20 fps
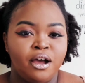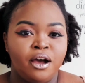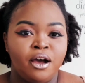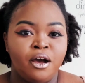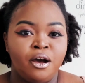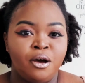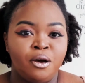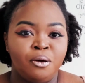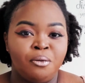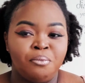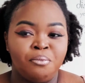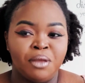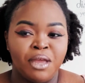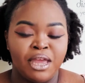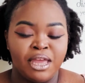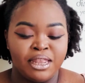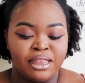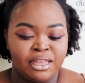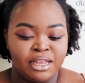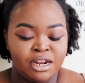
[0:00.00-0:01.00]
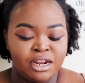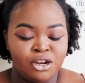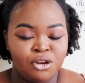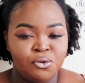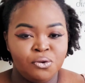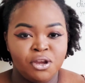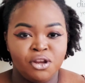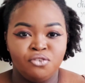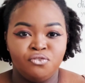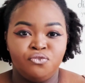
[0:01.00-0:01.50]
And then
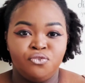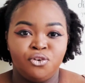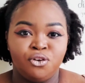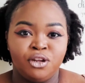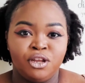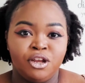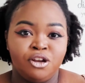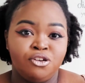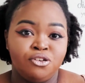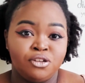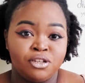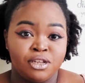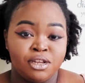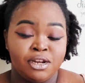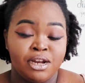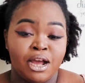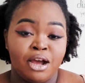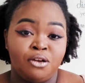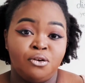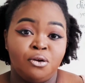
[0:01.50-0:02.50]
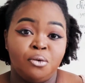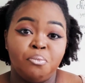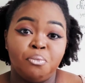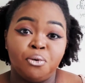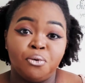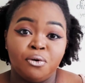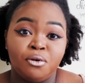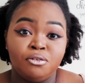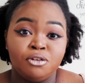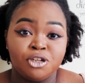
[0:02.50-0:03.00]
you can fully understand how to
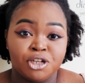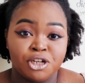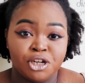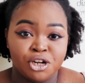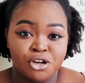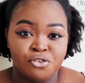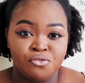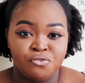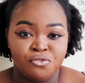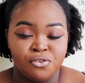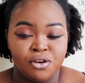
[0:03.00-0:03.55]
approach an